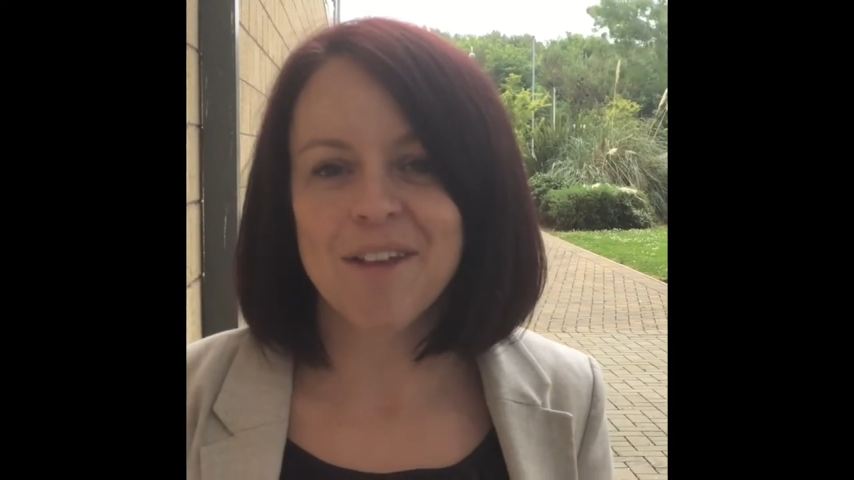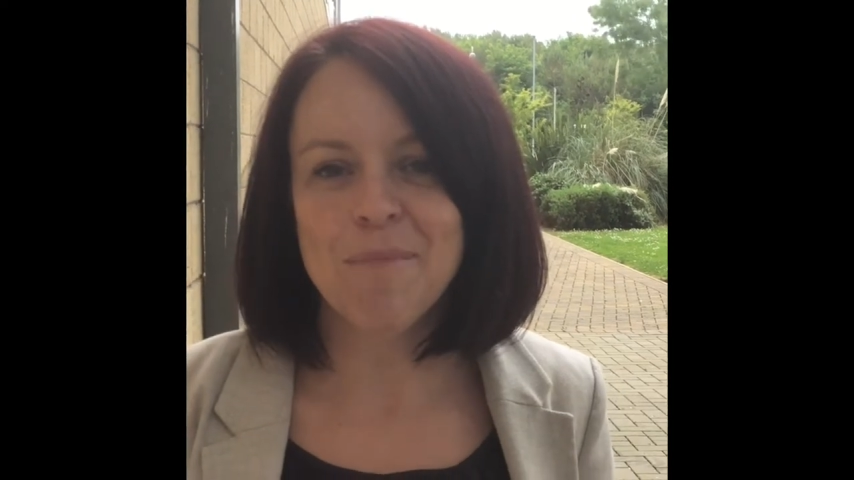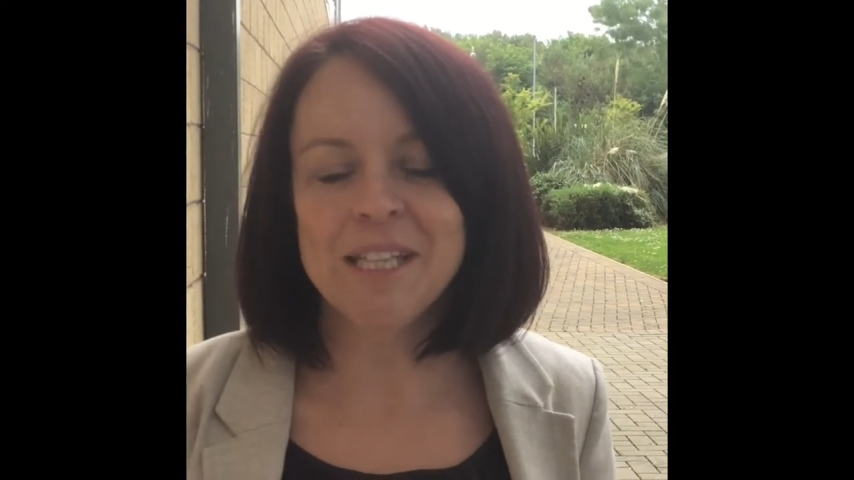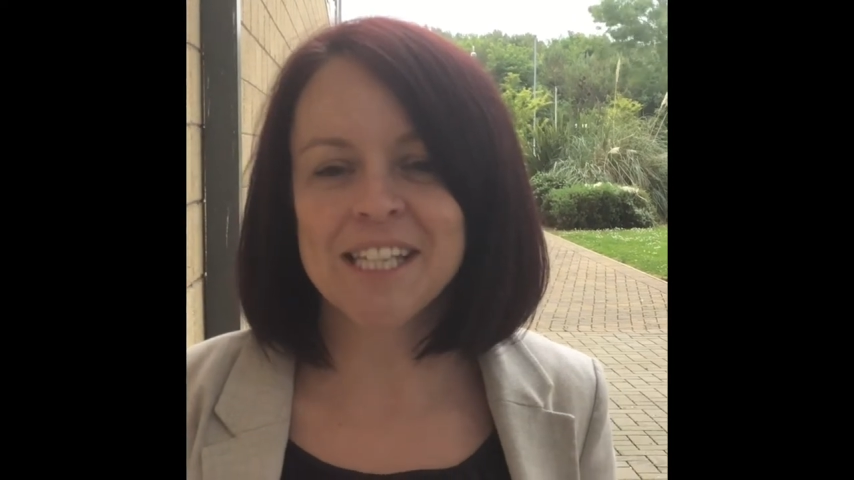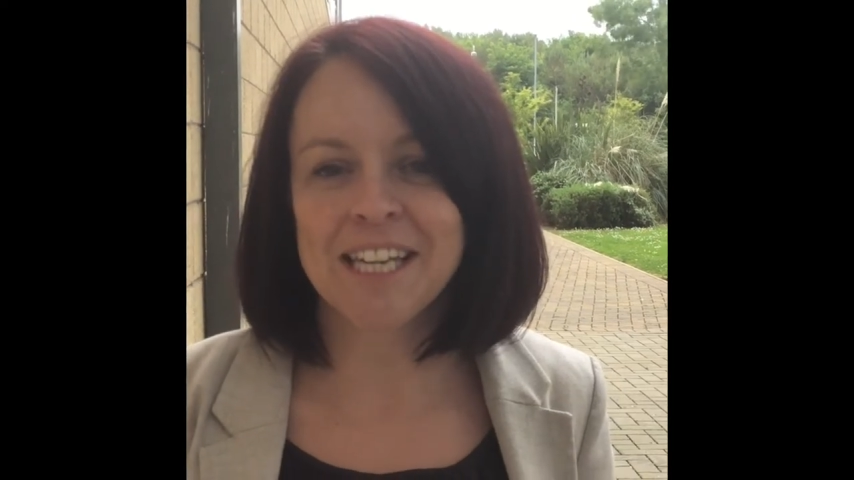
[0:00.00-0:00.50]

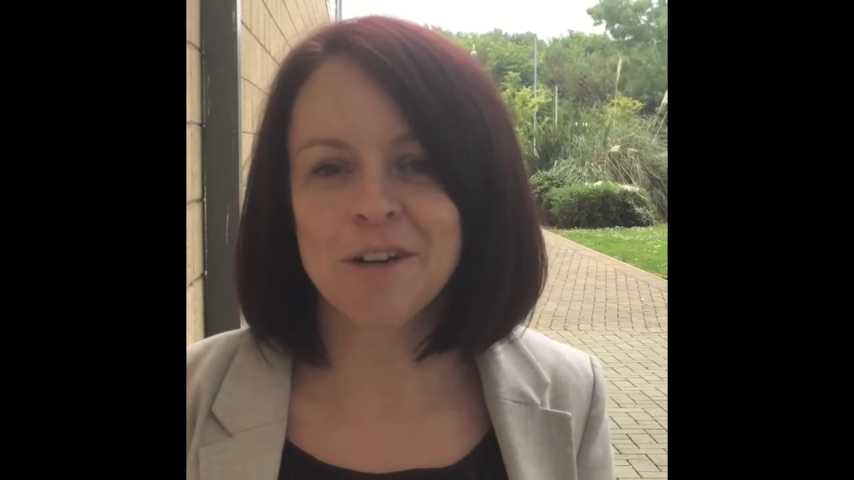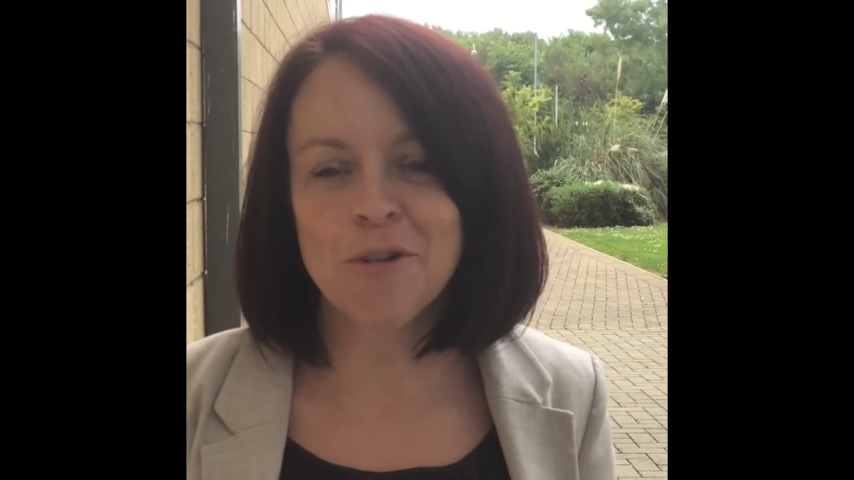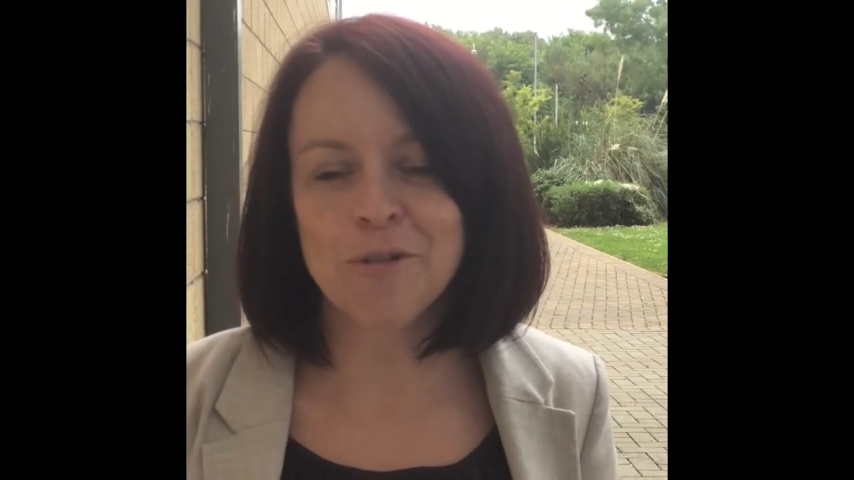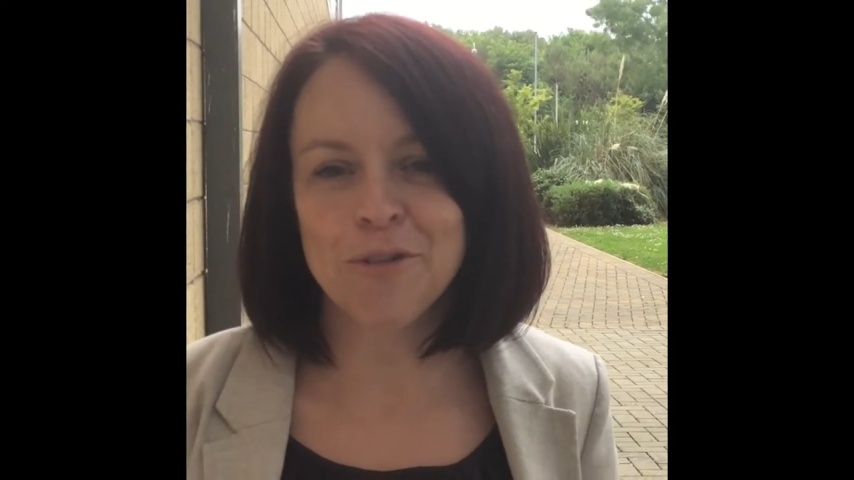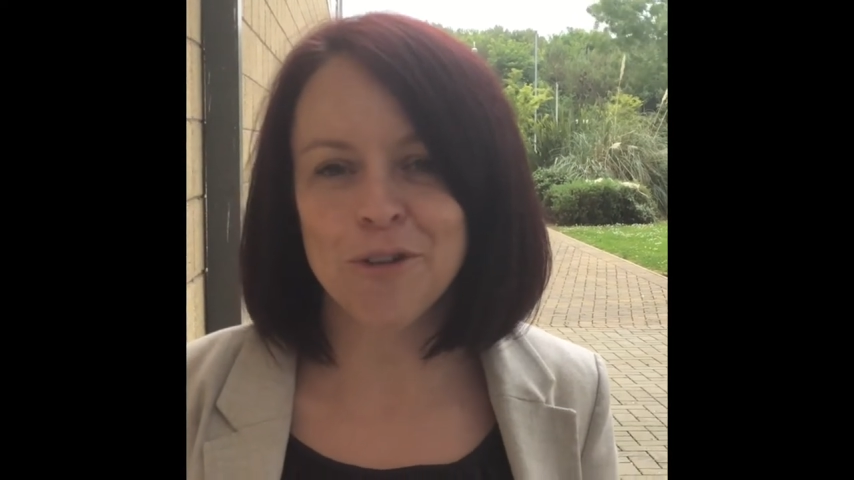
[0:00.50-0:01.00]
meeting
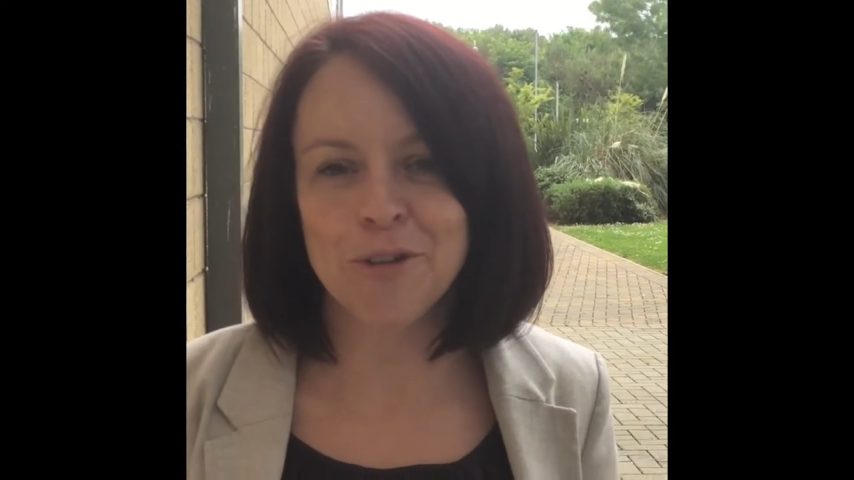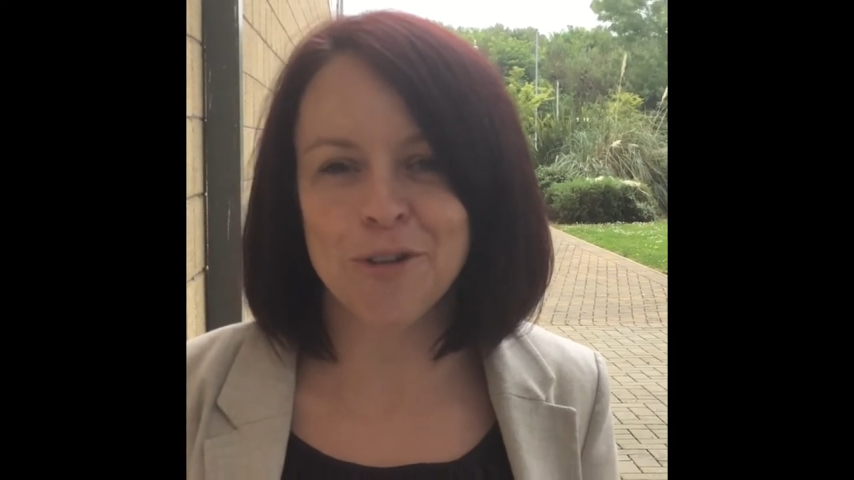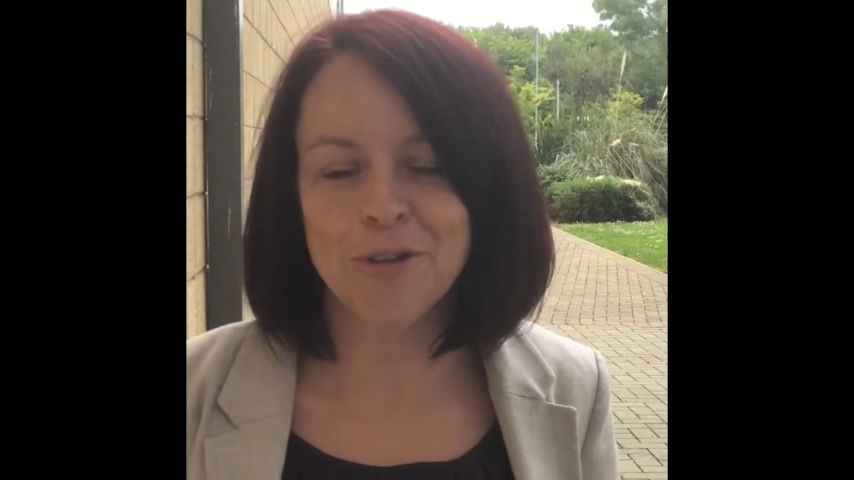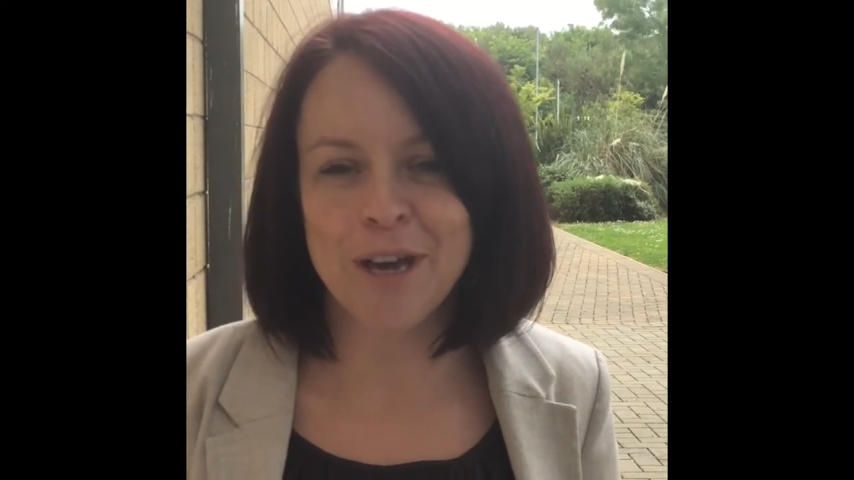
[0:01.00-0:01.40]
all of you new